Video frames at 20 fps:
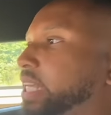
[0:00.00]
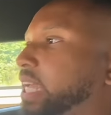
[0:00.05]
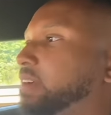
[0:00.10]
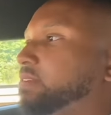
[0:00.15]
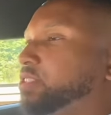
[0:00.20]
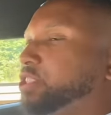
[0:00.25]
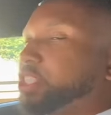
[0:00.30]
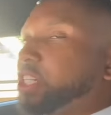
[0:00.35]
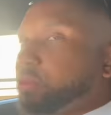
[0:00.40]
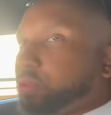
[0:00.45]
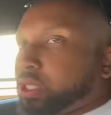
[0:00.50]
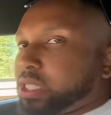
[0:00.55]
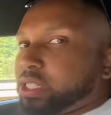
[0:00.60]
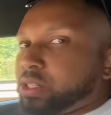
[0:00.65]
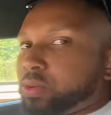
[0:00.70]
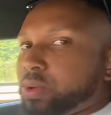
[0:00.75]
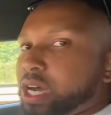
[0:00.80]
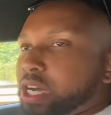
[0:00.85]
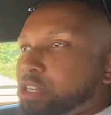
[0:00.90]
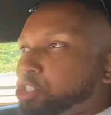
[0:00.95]
I haven't done one in a
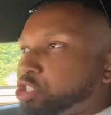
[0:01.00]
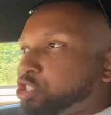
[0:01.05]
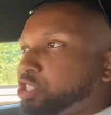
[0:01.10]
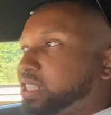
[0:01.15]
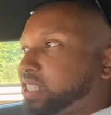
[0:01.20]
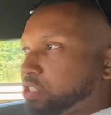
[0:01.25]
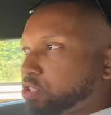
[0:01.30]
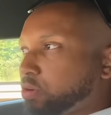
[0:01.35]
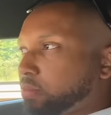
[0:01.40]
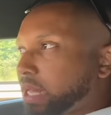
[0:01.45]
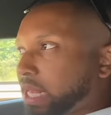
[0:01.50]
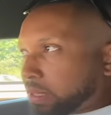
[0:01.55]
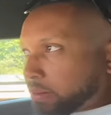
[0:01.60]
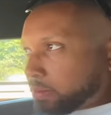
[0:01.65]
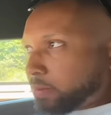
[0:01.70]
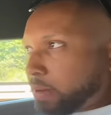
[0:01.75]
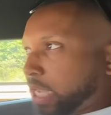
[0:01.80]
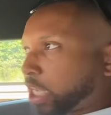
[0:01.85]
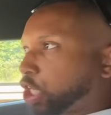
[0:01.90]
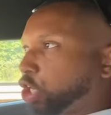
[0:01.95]
while just because it's not my
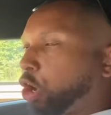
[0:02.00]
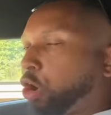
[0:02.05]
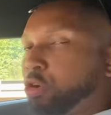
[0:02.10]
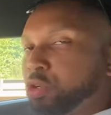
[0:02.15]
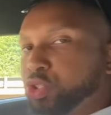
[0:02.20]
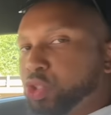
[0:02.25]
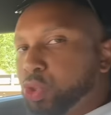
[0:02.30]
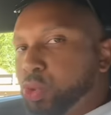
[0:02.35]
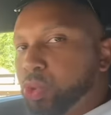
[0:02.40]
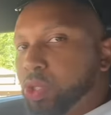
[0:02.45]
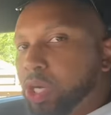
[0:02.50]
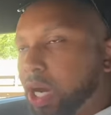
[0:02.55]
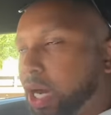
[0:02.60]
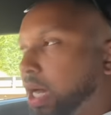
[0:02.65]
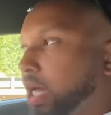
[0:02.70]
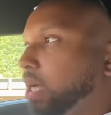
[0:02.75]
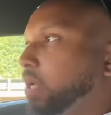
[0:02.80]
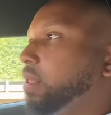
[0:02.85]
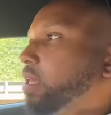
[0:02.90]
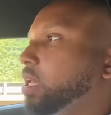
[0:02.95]
go-to
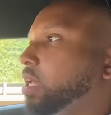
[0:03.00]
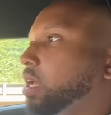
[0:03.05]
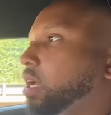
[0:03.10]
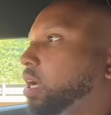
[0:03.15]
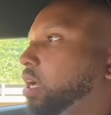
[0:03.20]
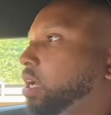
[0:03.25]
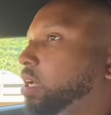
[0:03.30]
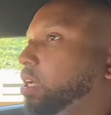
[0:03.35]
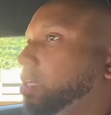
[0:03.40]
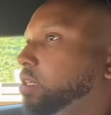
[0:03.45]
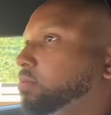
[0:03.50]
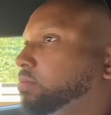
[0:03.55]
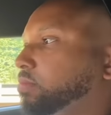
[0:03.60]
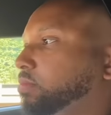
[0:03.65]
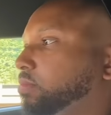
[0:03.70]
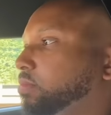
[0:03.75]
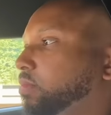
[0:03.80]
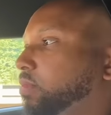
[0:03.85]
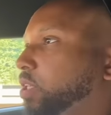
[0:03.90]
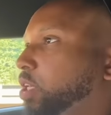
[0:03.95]
car.
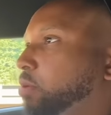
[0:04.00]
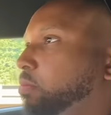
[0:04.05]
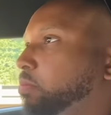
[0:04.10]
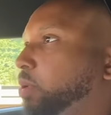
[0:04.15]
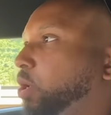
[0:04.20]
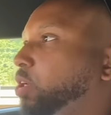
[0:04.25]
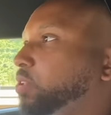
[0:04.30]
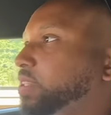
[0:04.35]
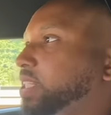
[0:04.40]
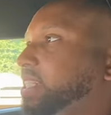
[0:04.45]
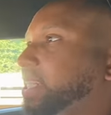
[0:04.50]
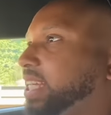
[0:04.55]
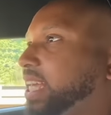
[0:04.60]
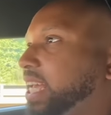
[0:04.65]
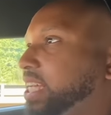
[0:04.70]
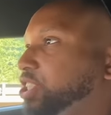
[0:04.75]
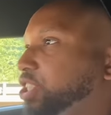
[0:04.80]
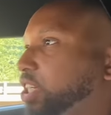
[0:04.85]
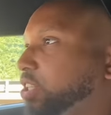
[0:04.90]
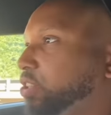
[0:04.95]
But on this
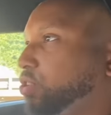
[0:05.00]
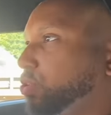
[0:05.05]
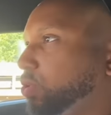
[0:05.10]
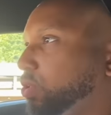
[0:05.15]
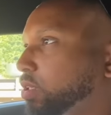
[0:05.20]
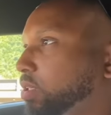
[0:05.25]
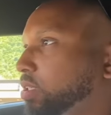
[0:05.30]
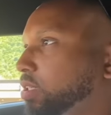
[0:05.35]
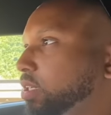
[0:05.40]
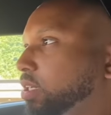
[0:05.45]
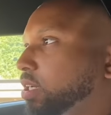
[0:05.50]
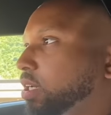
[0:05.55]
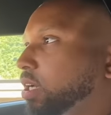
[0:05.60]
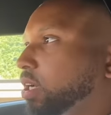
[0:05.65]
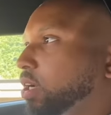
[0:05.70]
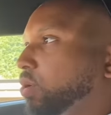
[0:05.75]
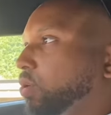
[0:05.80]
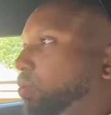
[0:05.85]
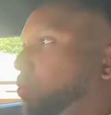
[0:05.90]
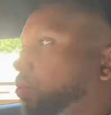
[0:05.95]
occasion I thought,
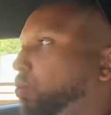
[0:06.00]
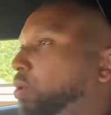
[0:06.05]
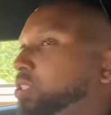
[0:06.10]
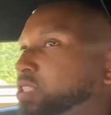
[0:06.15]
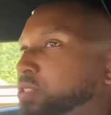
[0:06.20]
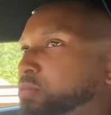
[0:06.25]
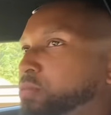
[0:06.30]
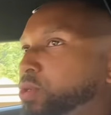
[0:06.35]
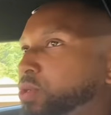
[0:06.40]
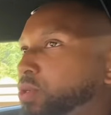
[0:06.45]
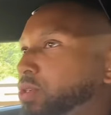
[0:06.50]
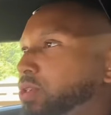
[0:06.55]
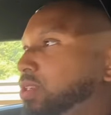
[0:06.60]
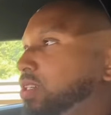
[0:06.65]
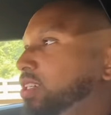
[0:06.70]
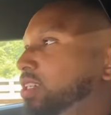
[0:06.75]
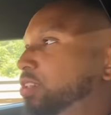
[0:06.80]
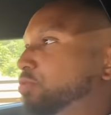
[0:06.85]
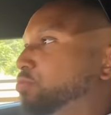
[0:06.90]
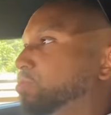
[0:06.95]
what's more
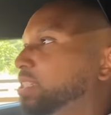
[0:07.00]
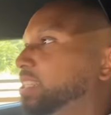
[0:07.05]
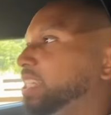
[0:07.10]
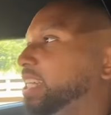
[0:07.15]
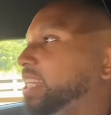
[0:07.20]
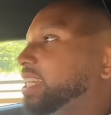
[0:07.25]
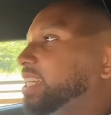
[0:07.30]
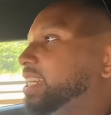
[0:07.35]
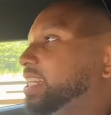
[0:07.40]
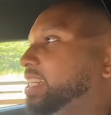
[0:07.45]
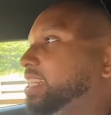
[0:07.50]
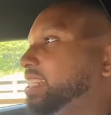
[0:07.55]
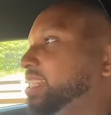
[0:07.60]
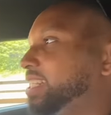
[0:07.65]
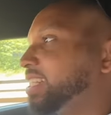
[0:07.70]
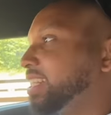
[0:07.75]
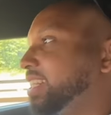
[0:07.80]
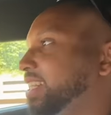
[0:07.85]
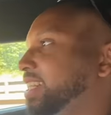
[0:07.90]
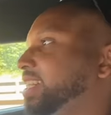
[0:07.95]

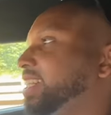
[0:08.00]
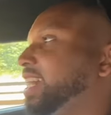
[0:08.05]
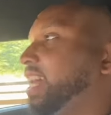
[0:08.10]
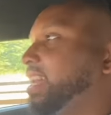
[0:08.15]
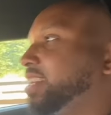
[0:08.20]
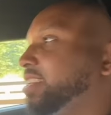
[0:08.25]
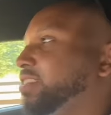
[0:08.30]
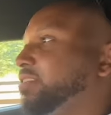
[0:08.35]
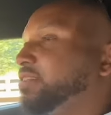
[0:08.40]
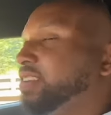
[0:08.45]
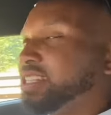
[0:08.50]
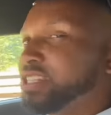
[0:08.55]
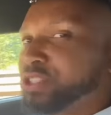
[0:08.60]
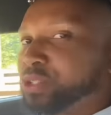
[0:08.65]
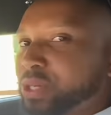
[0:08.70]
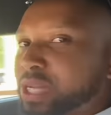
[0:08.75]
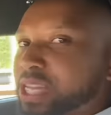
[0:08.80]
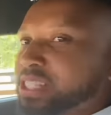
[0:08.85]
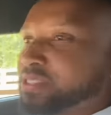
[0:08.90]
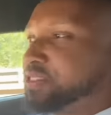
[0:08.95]
ridiculous than an
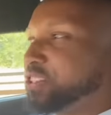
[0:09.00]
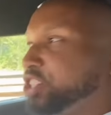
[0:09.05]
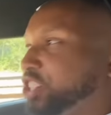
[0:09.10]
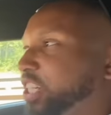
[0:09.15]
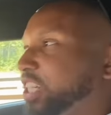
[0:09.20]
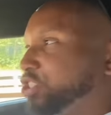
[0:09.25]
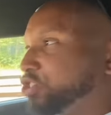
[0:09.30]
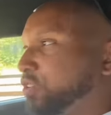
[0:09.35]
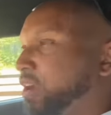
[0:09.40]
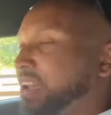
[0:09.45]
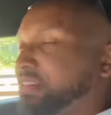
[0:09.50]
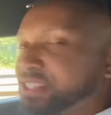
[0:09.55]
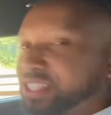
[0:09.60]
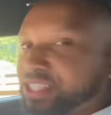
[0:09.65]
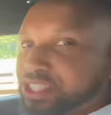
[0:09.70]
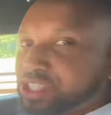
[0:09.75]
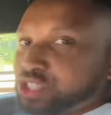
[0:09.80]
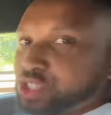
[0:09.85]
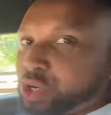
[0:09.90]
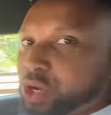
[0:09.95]
Aventador SVJ driving
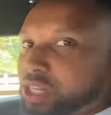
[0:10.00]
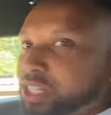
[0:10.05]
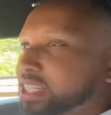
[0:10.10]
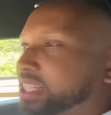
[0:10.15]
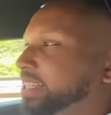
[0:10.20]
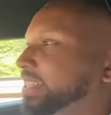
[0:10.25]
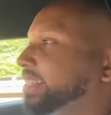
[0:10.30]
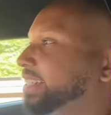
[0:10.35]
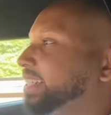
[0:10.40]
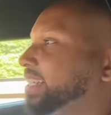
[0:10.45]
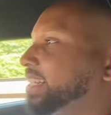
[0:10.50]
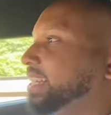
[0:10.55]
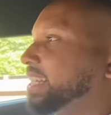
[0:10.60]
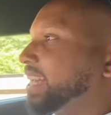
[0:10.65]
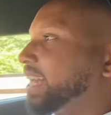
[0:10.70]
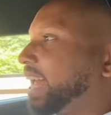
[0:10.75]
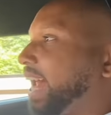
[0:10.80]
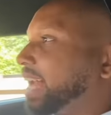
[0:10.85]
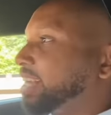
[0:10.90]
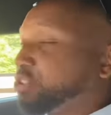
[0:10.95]
to
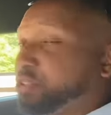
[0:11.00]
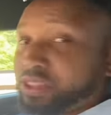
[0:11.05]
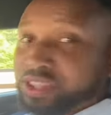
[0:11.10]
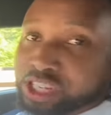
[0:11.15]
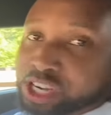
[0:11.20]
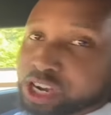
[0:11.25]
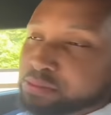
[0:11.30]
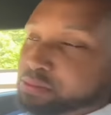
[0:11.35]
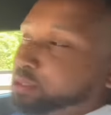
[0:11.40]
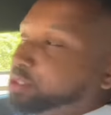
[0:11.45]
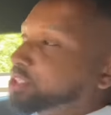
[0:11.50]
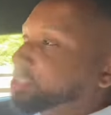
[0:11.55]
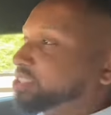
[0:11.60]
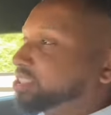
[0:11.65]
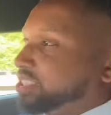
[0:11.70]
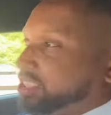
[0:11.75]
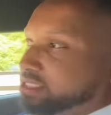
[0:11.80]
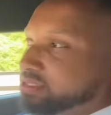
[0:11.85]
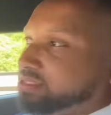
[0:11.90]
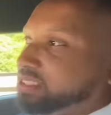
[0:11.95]
Scotland and doing the Gumball?
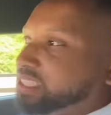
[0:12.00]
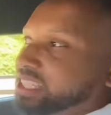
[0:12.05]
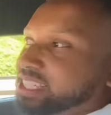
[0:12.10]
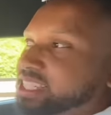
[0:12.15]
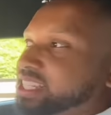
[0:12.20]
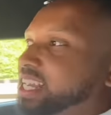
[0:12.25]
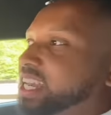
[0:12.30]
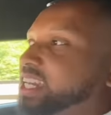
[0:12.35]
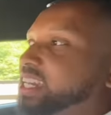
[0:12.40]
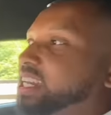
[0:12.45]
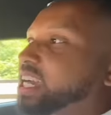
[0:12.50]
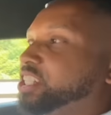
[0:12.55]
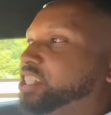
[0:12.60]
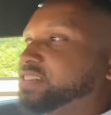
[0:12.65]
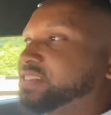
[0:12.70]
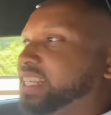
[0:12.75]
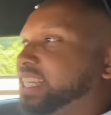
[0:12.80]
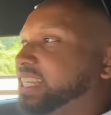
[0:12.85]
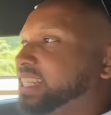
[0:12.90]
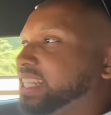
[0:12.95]
So yeah, I could
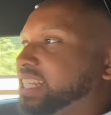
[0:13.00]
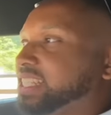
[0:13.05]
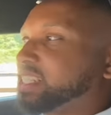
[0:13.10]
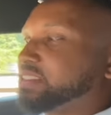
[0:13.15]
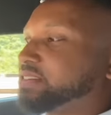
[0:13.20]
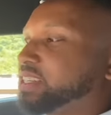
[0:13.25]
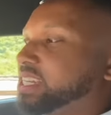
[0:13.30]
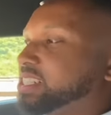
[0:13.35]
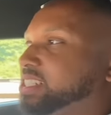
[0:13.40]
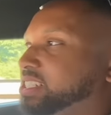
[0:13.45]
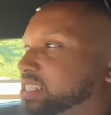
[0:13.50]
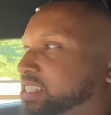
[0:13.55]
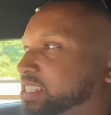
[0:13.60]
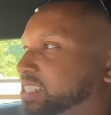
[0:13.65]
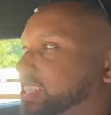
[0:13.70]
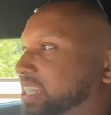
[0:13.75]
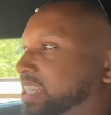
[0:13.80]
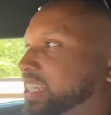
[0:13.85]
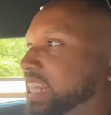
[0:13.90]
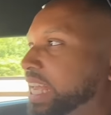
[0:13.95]
have taken the SF90, could have
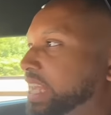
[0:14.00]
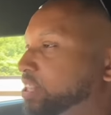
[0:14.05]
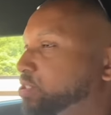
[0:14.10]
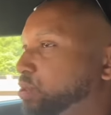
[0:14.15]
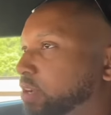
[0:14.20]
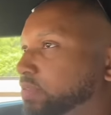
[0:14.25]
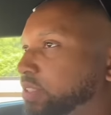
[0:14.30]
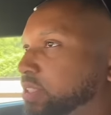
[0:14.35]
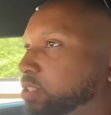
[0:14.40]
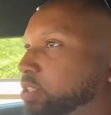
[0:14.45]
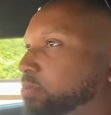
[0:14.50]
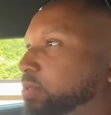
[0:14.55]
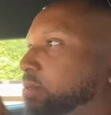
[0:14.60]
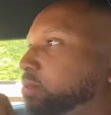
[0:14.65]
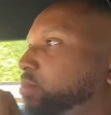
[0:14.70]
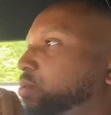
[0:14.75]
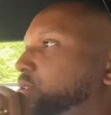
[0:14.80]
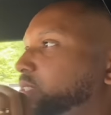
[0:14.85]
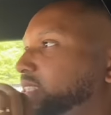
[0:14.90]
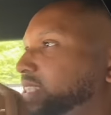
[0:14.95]
taken the 812. There would have been
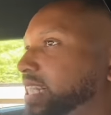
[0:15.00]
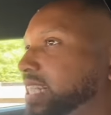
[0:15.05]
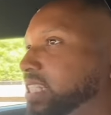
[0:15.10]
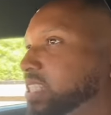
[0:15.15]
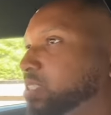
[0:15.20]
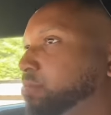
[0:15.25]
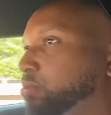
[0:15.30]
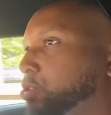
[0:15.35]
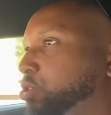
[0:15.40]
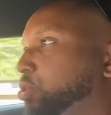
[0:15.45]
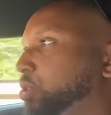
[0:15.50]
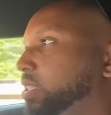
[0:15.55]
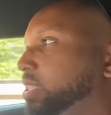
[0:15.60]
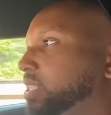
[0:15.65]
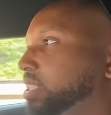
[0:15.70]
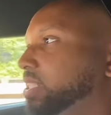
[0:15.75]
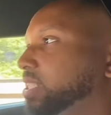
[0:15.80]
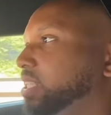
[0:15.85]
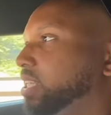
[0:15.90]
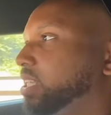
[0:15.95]
more sensible
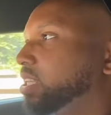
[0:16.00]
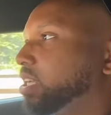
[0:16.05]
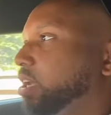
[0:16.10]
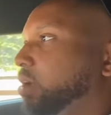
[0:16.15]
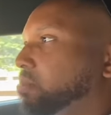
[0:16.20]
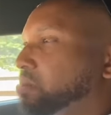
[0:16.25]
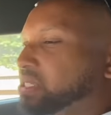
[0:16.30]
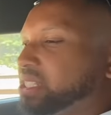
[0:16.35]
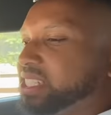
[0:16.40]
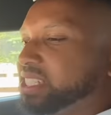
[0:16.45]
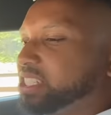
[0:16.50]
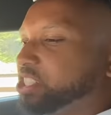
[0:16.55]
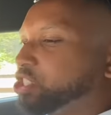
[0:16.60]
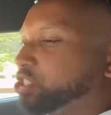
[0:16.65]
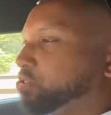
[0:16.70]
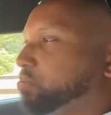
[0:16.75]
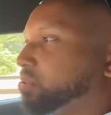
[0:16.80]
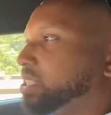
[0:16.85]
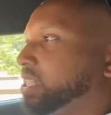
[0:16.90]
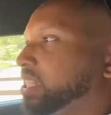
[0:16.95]
choices, but this is
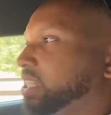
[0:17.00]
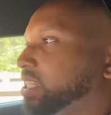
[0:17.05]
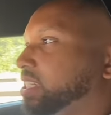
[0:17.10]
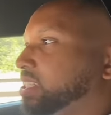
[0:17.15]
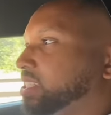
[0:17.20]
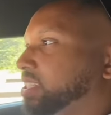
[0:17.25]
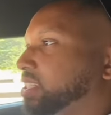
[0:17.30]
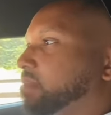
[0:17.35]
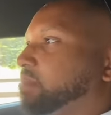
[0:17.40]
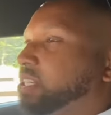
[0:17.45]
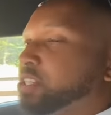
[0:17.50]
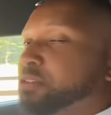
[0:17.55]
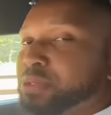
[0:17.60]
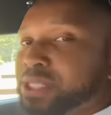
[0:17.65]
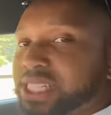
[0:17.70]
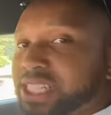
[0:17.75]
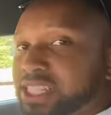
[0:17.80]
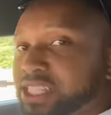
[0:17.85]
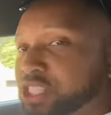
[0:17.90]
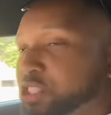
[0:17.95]
just ridiculous and I'm in a
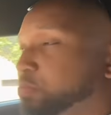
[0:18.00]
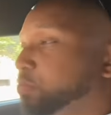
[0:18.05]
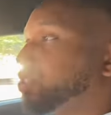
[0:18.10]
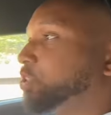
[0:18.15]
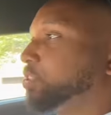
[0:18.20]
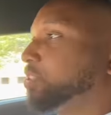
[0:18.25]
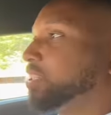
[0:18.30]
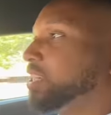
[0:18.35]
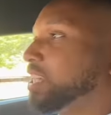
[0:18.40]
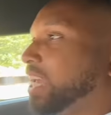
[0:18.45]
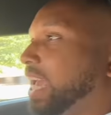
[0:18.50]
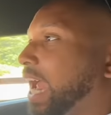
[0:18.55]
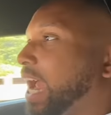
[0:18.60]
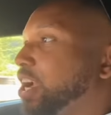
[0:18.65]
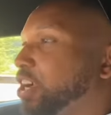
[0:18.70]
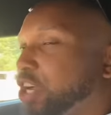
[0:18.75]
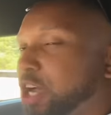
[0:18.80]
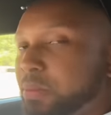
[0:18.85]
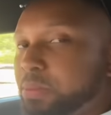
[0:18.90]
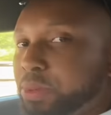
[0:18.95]
ridiculous mood
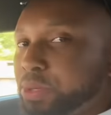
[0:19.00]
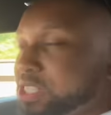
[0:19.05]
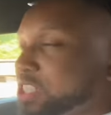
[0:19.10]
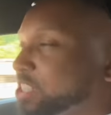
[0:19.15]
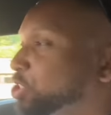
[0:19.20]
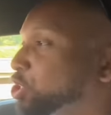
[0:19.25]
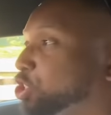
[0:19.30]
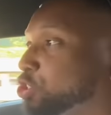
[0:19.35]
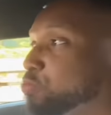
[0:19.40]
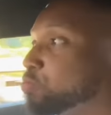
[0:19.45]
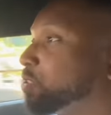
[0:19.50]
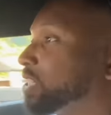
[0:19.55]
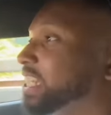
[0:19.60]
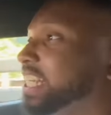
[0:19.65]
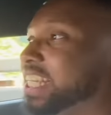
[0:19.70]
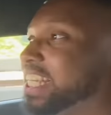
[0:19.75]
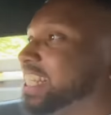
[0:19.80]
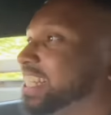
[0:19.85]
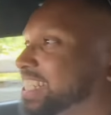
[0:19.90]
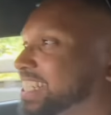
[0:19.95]
and Gumball is just
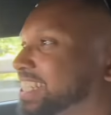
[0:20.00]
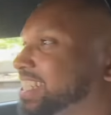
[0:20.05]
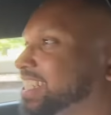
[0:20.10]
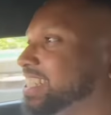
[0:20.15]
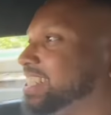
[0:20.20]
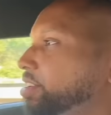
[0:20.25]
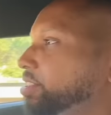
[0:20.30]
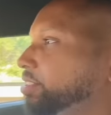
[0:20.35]
ridiculousness.